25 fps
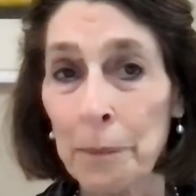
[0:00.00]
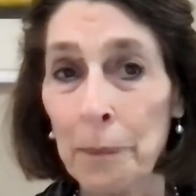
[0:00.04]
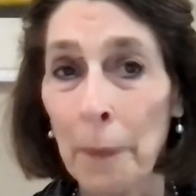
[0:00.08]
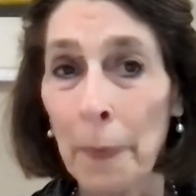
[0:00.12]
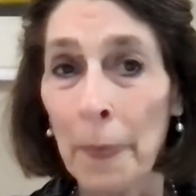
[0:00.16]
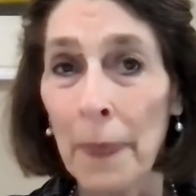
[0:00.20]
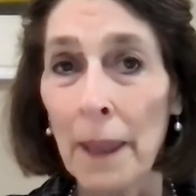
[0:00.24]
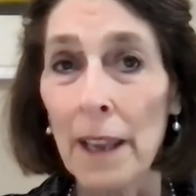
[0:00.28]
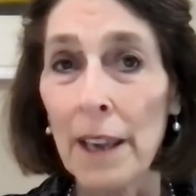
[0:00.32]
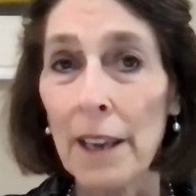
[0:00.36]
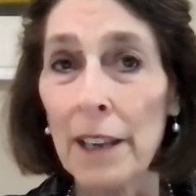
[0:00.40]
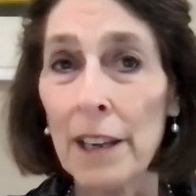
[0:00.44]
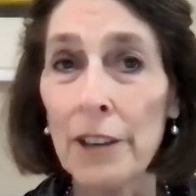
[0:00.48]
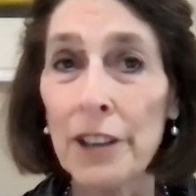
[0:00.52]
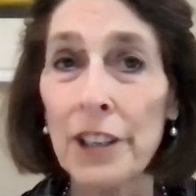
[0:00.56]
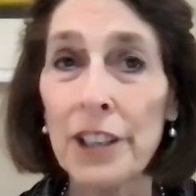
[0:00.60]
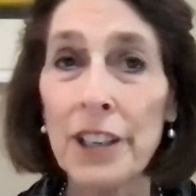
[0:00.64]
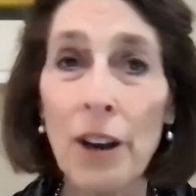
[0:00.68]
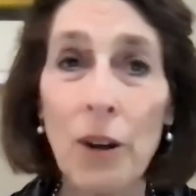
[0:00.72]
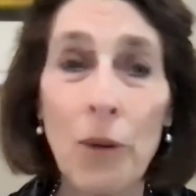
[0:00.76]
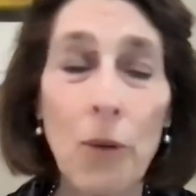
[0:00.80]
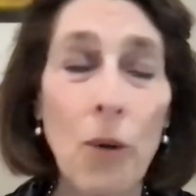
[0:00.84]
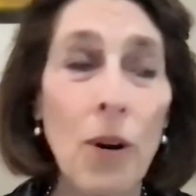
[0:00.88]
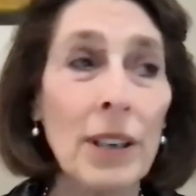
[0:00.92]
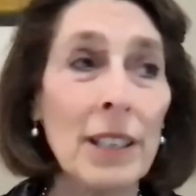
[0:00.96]
You know, you
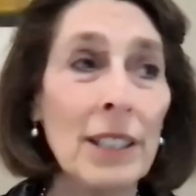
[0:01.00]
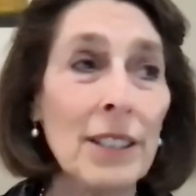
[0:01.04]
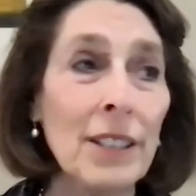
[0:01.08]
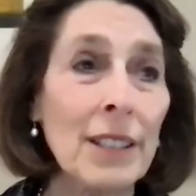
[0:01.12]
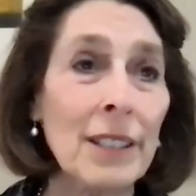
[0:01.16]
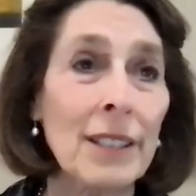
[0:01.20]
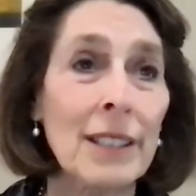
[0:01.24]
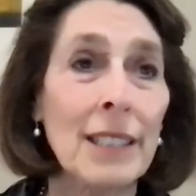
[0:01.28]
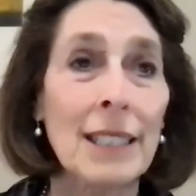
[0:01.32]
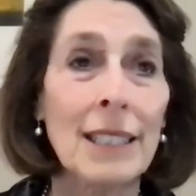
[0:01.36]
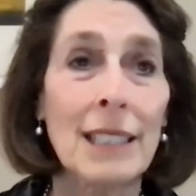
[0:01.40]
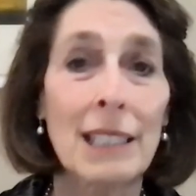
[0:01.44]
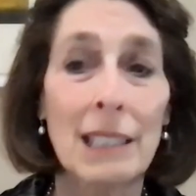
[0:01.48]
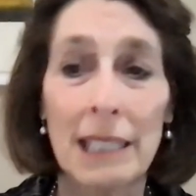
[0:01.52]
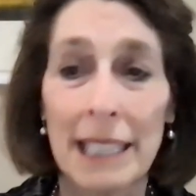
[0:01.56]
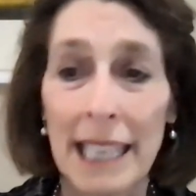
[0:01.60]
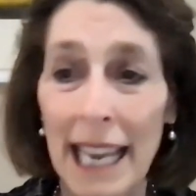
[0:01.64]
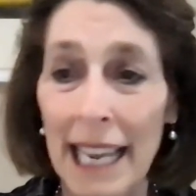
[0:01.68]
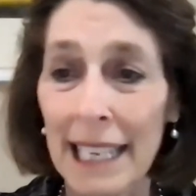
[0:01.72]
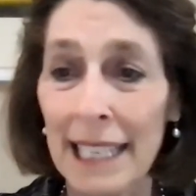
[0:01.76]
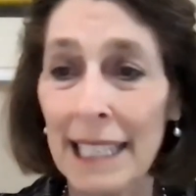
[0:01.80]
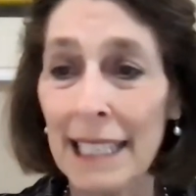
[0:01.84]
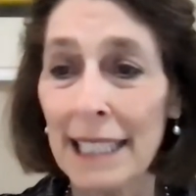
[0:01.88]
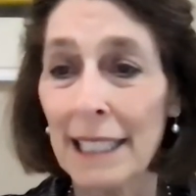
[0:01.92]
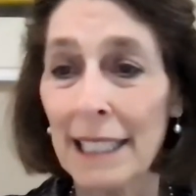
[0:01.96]
don't want to just
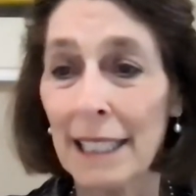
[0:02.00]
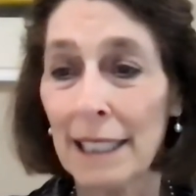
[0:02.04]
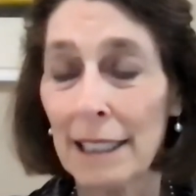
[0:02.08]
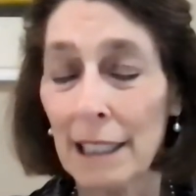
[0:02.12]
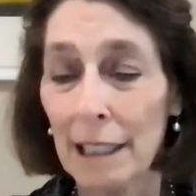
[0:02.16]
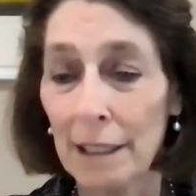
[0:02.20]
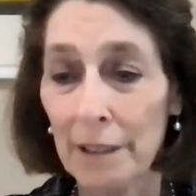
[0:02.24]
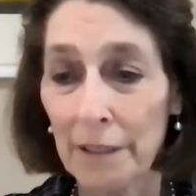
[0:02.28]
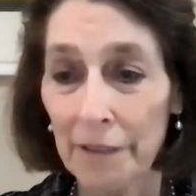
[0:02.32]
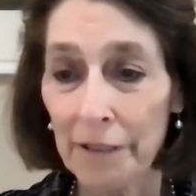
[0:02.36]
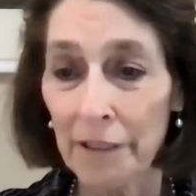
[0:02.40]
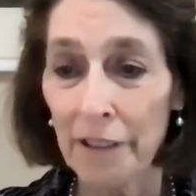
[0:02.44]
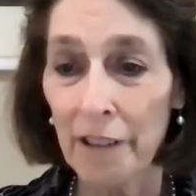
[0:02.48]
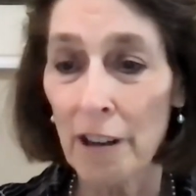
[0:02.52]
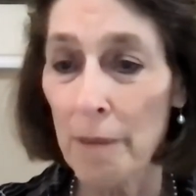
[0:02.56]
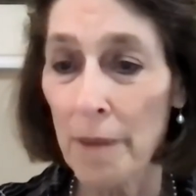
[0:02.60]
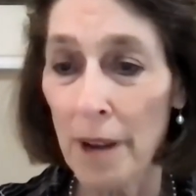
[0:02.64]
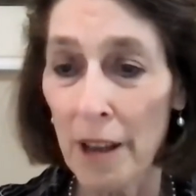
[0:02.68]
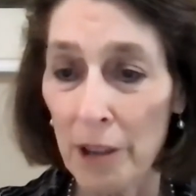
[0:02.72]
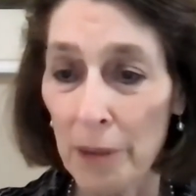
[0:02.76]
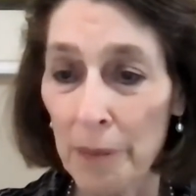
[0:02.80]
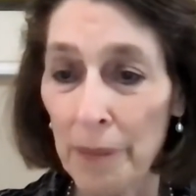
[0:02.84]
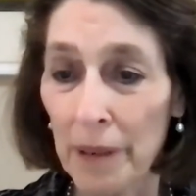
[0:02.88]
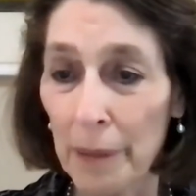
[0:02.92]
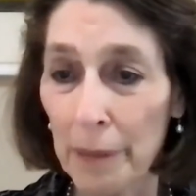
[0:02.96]
extend and confirm
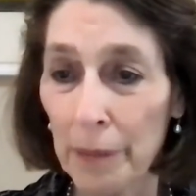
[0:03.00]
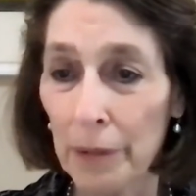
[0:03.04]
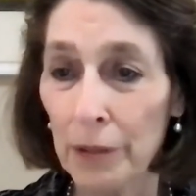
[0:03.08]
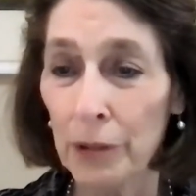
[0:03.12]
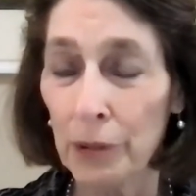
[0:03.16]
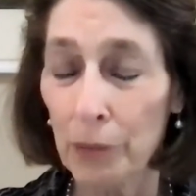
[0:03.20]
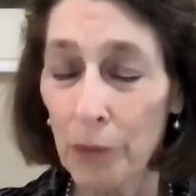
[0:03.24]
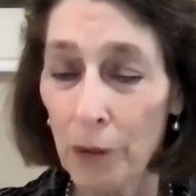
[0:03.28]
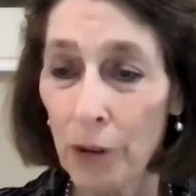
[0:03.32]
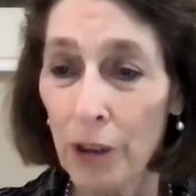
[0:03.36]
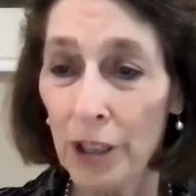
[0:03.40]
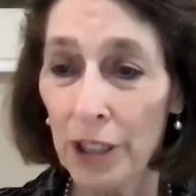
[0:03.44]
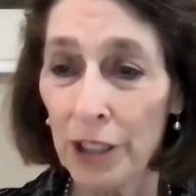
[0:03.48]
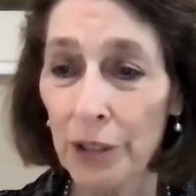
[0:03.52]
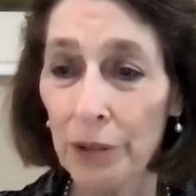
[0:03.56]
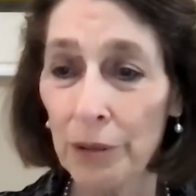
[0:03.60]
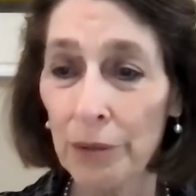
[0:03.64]
other people's work.